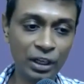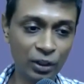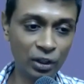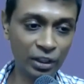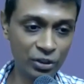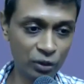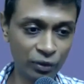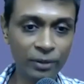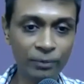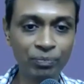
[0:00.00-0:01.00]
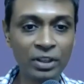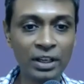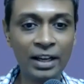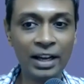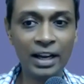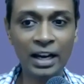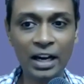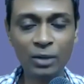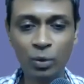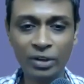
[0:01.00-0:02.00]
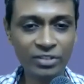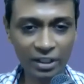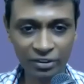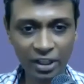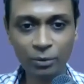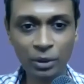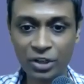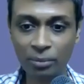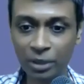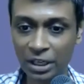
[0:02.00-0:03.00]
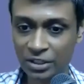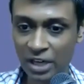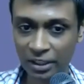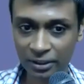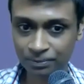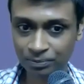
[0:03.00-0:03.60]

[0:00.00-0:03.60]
and all the rest of it. Uh, and once that is done, we'll jump in and start.